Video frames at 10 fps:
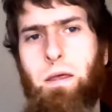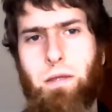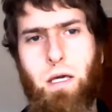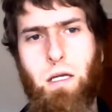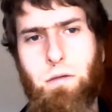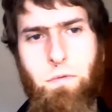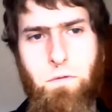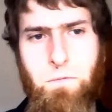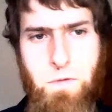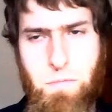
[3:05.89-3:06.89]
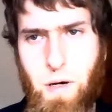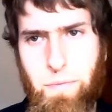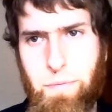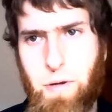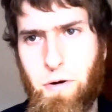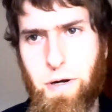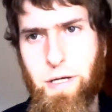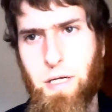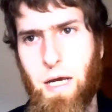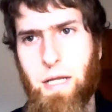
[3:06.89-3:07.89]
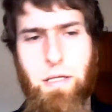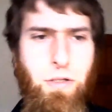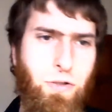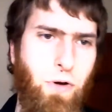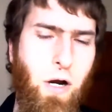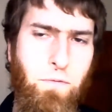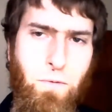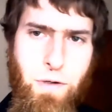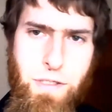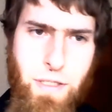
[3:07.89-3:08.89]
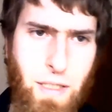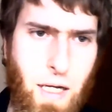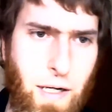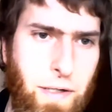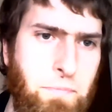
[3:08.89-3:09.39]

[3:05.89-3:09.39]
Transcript: the Kingdom of Zimbabwe period and to after its decline.